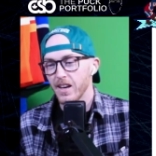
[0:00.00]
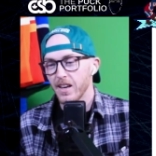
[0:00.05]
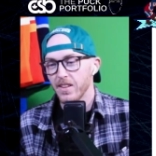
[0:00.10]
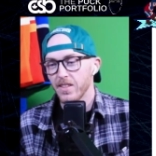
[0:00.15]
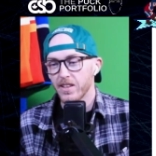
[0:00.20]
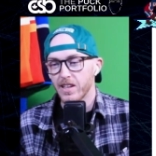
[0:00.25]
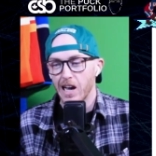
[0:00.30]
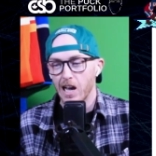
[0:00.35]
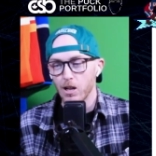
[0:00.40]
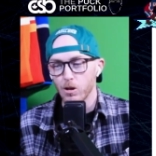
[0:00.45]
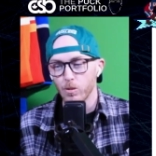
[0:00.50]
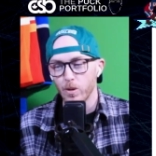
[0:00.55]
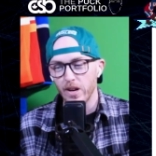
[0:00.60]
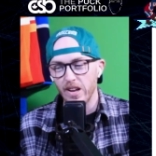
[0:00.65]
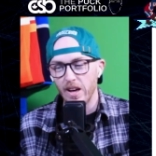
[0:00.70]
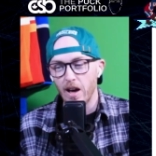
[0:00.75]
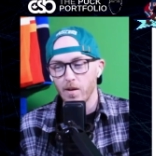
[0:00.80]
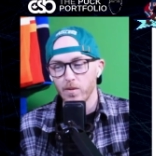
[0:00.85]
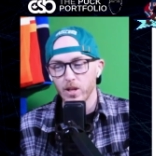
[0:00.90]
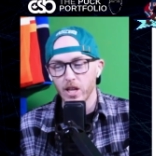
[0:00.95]
the Colorado
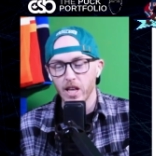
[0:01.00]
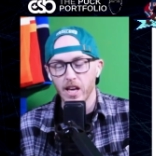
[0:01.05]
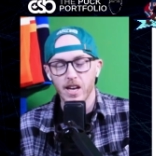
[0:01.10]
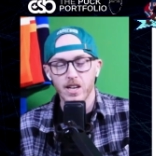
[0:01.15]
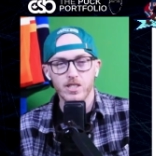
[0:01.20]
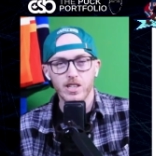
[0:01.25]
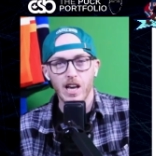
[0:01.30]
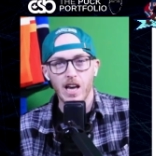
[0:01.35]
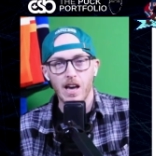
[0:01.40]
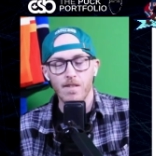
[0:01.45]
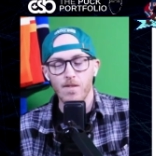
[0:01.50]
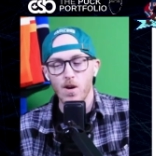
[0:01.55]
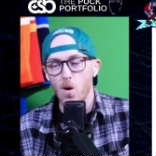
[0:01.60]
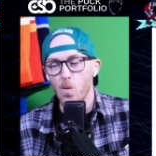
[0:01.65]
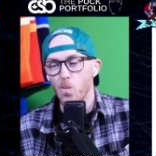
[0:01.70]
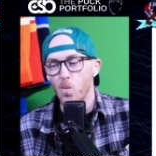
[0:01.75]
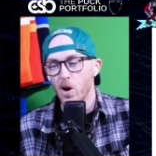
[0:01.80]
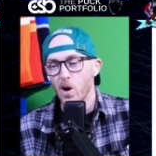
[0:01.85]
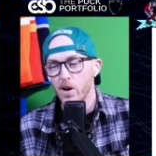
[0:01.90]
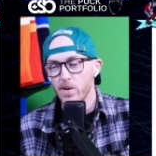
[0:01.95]
Avalanche have a
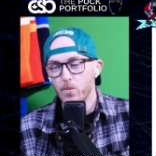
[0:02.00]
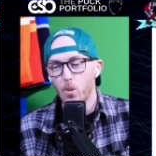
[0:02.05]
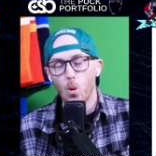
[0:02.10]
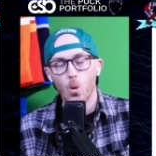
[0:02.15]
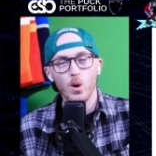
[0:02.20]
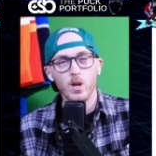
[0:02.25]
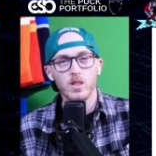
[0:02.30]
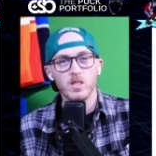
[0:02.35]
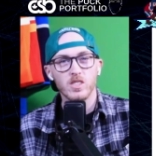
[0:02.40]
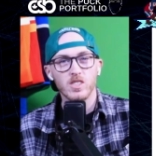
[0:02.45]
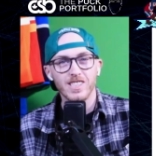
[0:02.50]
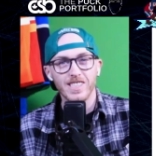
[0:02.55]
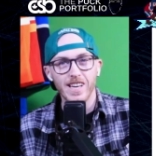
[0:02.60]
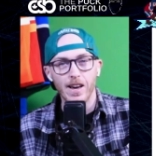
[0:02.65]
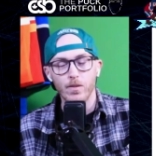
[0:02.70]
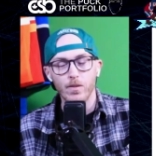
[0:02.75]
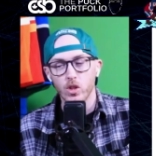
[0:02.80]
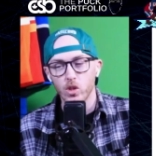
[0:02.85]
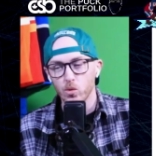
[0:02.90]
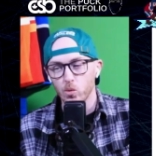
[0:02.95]

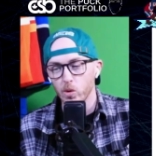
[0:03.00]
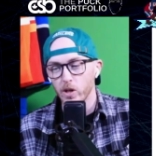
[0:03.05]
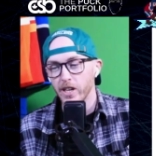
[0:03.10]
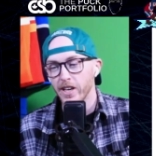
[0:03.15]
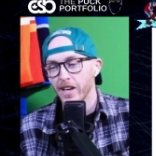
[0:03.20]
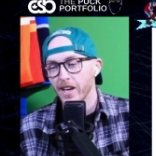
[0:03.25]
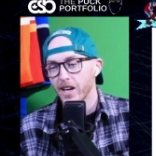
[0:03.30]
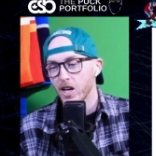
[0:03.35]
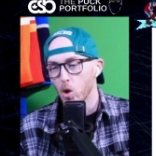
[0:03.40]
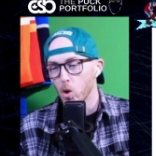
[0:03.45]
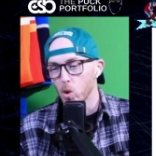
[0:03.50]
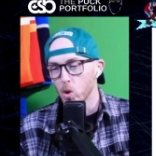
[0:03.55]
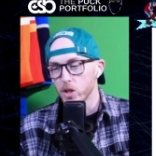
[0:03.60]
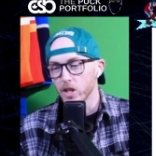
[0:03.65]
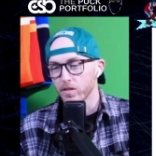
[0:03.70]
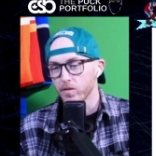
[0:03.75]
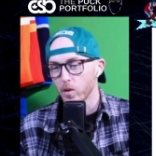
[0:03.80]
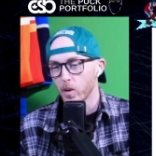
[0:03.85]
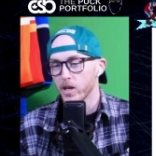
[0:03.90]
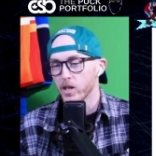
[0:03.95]
1.73 goal
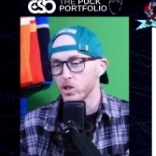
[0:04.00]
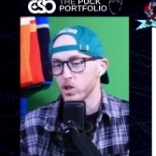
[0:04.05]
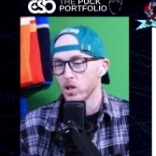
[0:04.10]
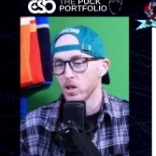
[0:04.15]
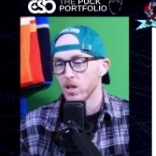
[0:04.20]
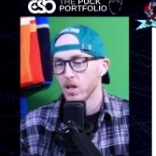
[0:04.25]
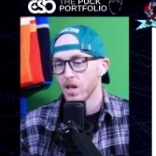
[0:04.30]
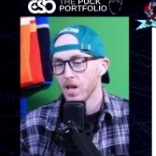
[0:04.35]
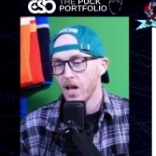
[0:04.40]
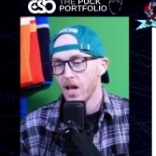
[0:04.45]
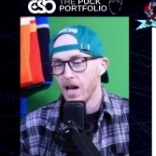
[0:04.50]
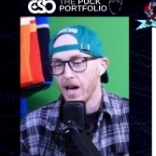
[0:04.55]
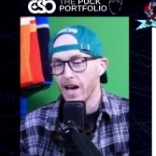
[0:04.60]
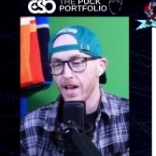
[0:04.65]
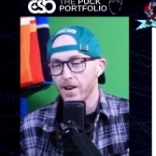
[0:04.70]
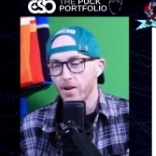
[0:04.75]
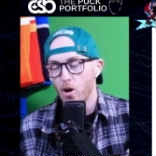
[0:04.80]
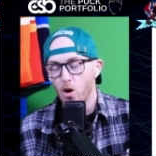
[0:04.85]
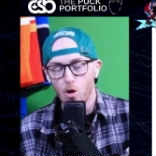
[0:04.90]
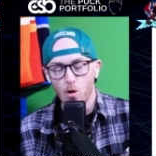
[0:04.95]
differential on
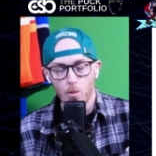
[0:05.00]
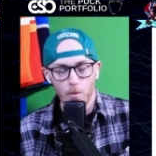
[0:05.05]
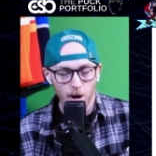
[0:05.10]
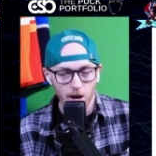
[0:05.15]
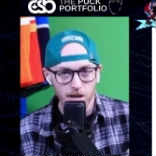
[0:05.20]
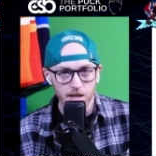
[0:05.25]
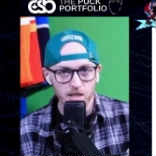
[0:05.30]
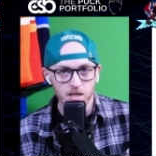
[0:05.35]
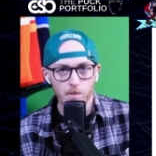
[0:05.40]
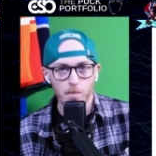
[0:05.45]
home ice,